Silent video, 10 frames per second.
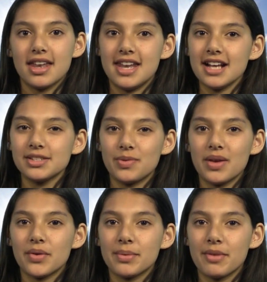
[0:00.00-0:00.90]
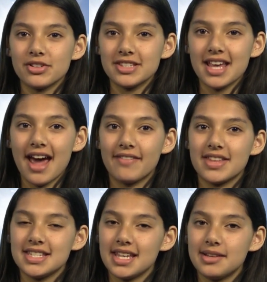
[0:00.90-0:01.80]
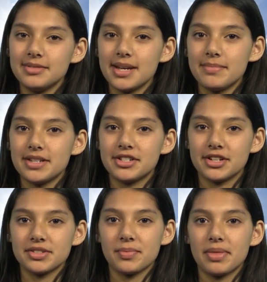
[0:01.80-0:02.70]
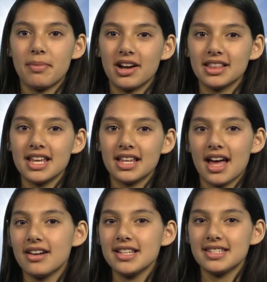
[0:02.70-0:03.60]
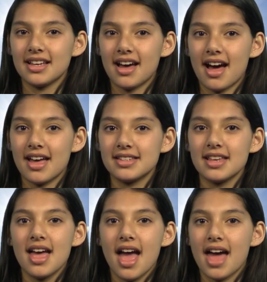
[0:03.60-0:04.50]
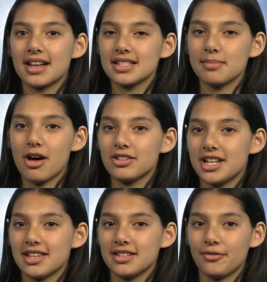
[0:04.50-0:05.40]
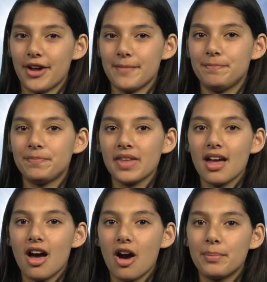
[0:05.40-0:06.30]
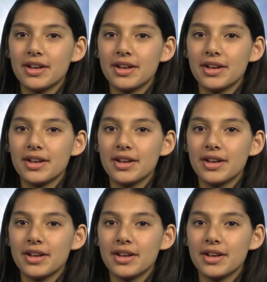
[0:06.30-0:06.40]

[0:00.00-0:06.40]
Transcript: Next week will mostly have the same temperatures with partly cloudy skies and a small chance of rain. Hope